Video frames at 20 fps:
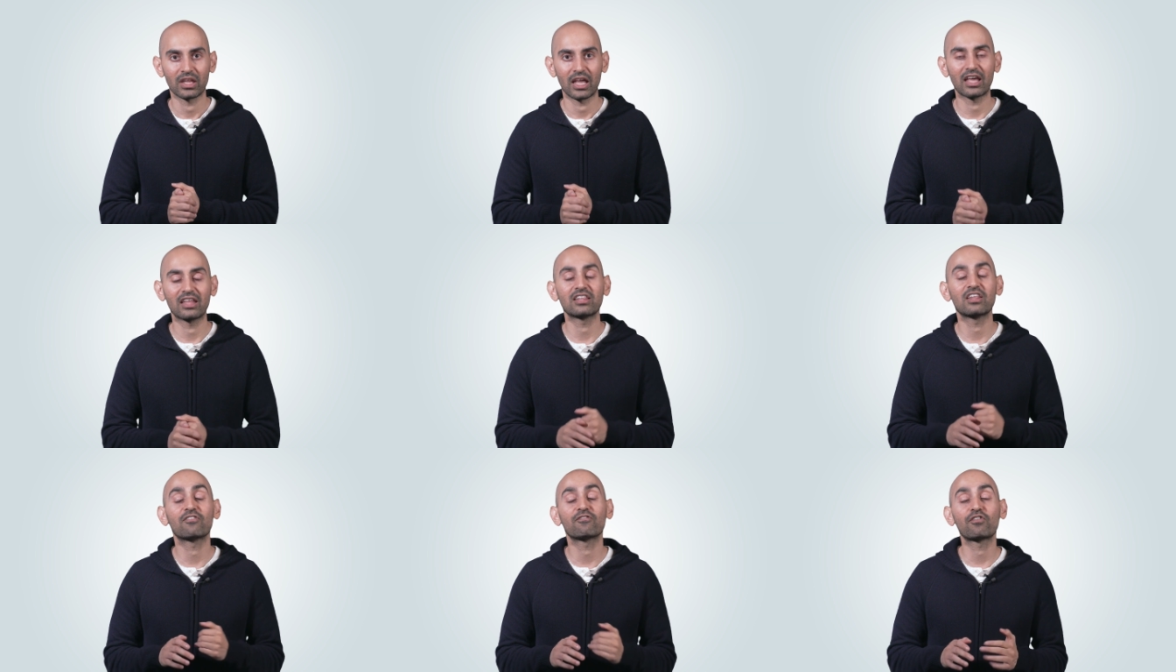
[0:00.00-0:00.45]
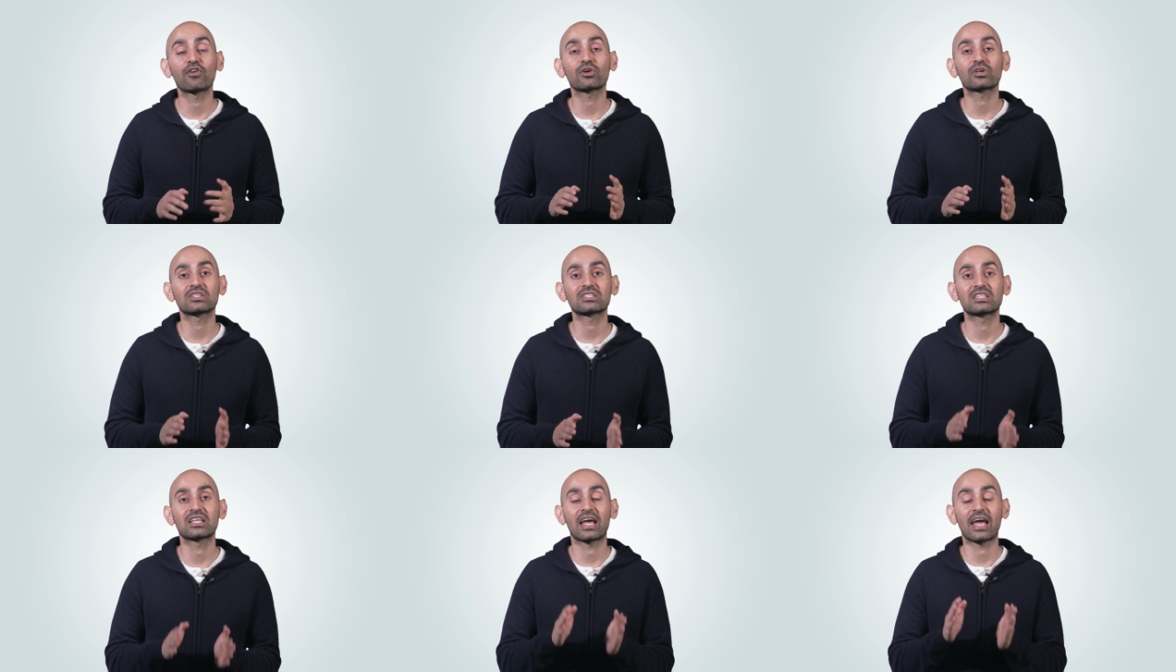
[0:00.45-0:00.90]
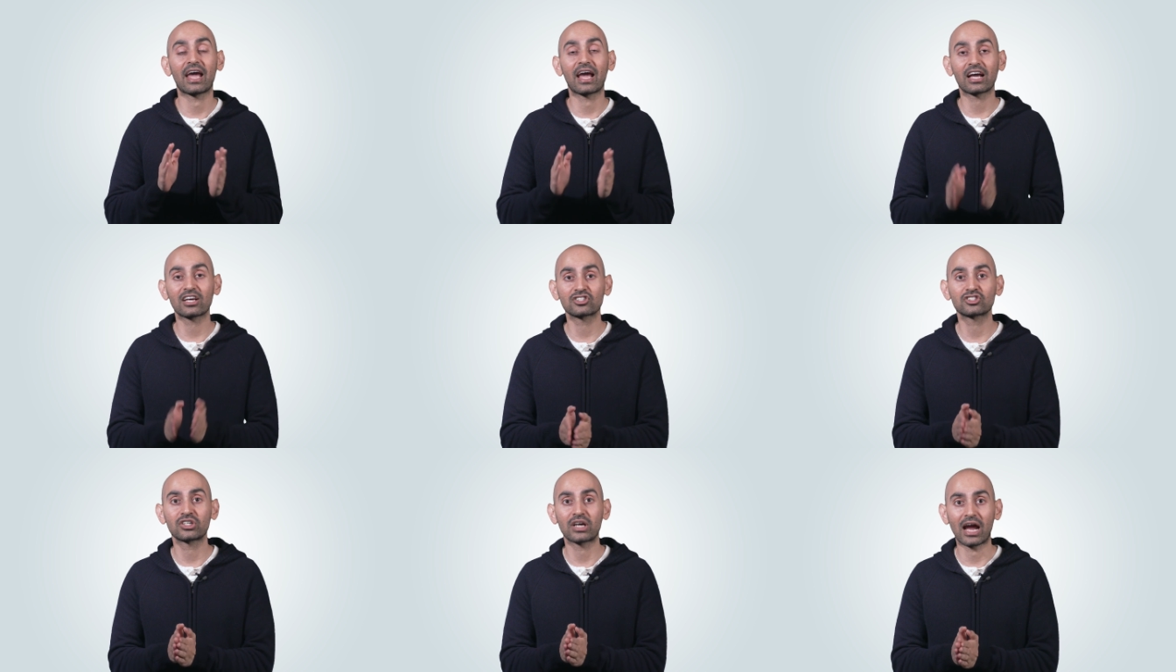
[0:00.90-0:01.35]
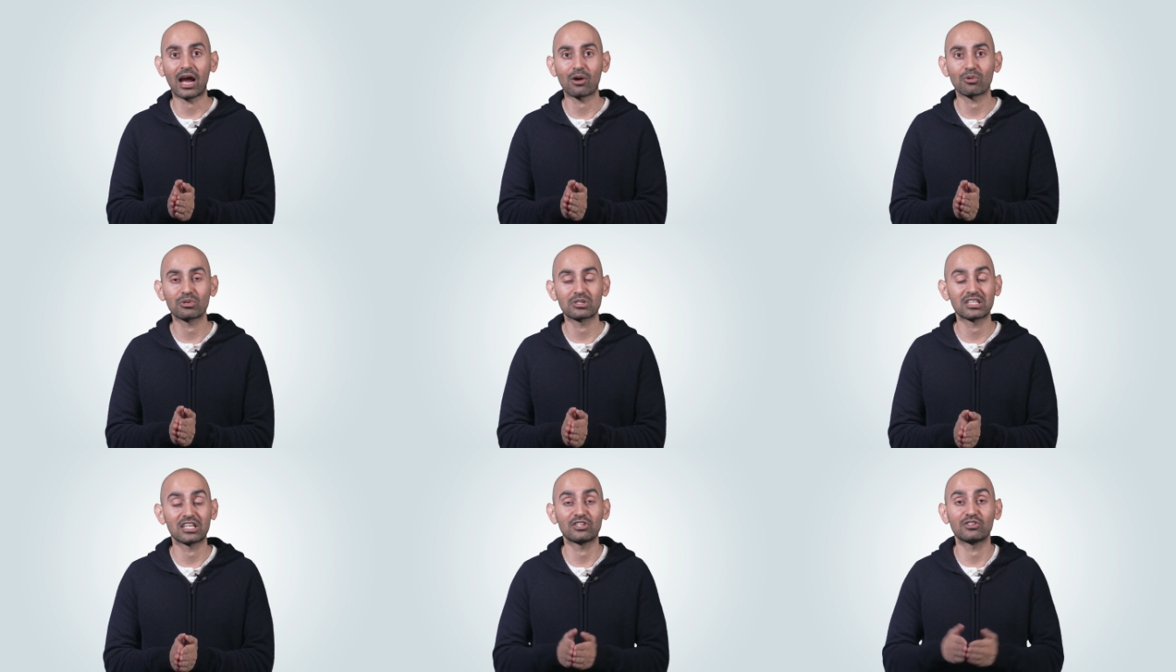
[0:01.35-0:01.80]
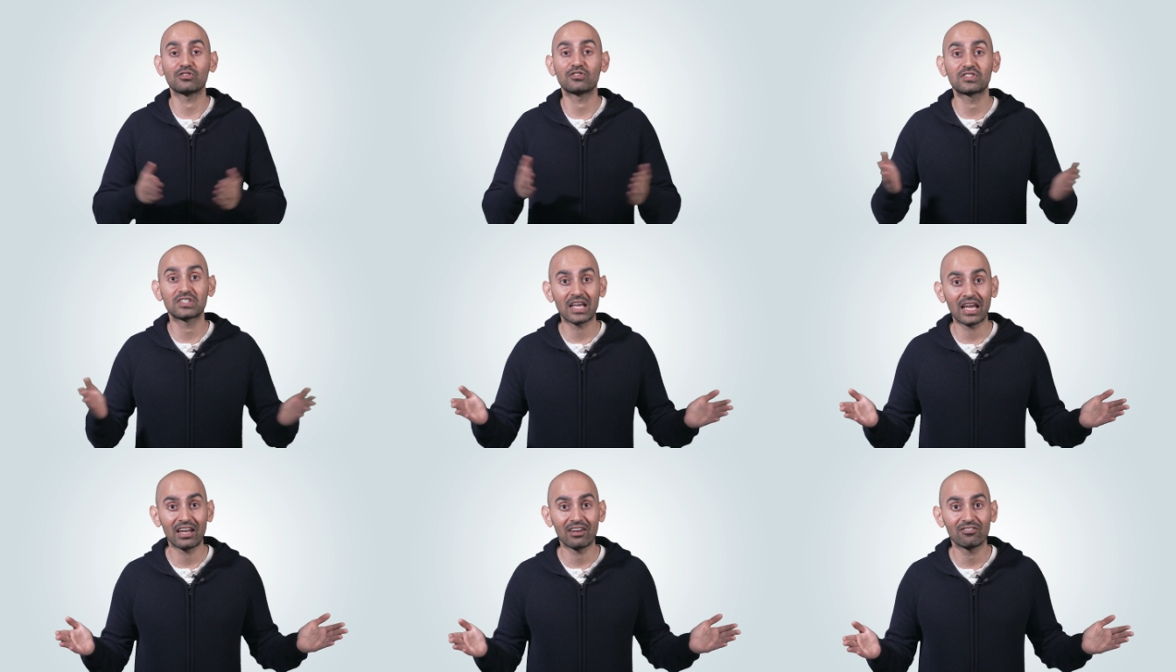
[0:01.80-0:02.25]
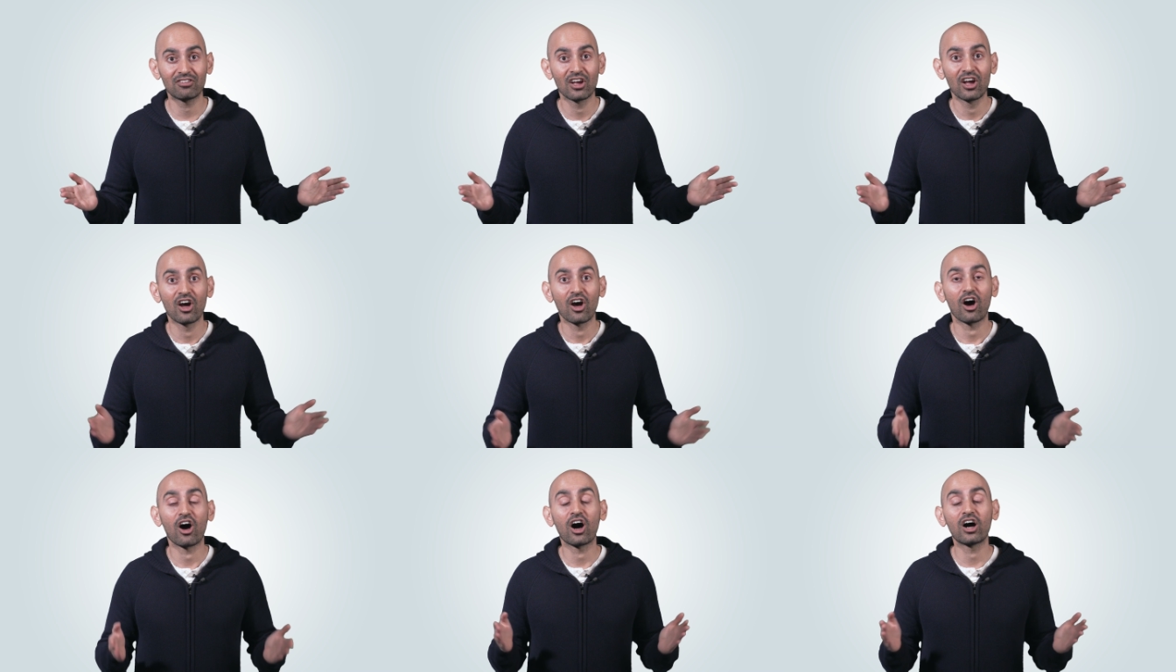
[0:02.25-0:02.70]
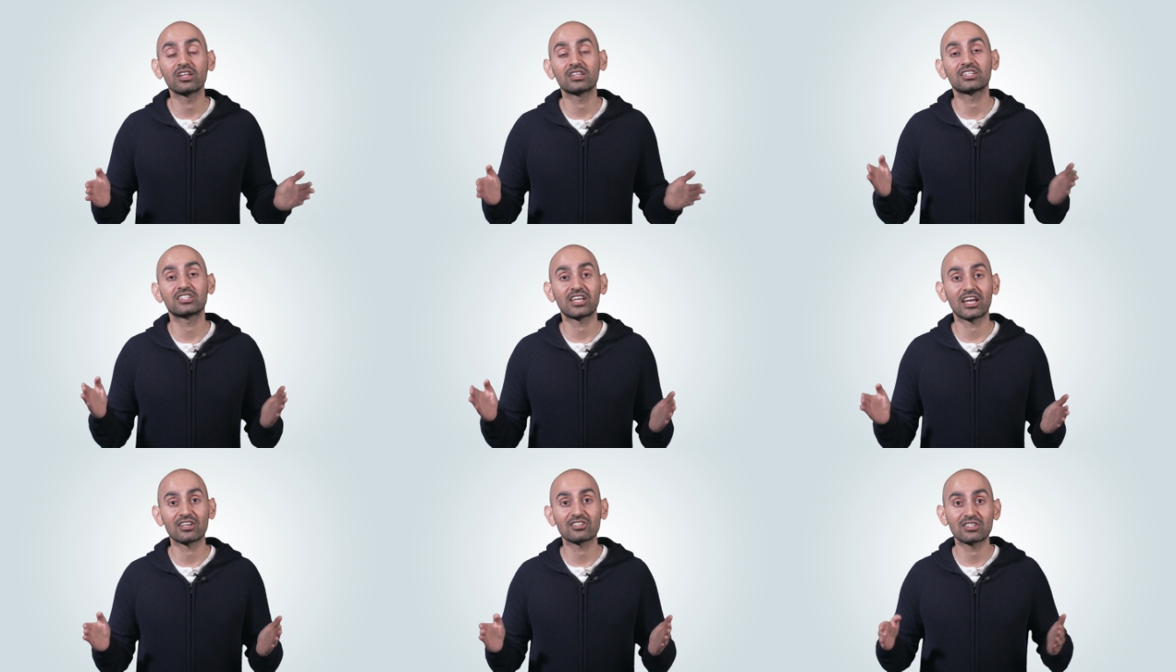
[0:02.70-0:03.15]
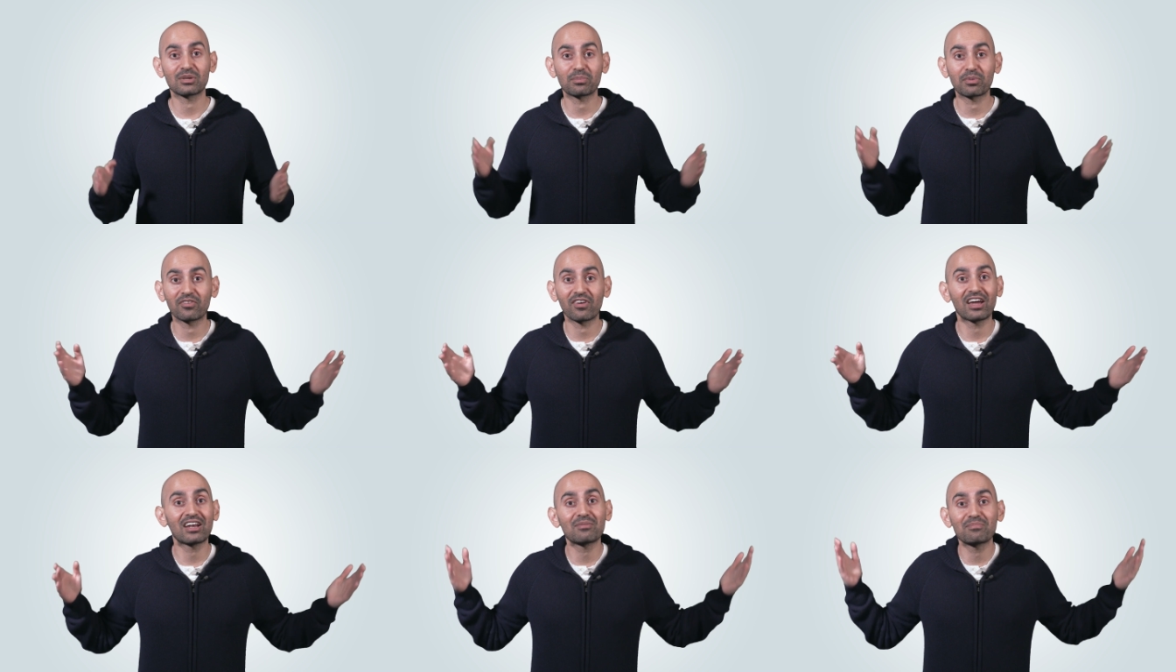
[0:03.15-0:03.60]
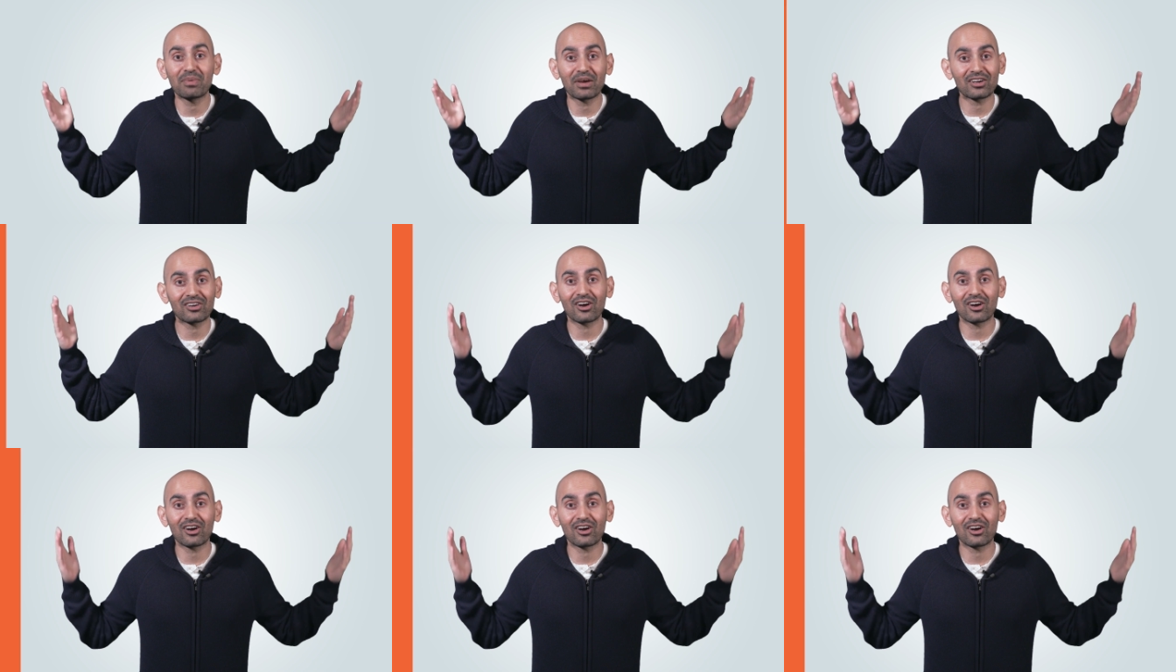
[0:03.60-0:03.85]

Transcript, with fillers: And then focus the extra hours that you've saved on the channels that provide a better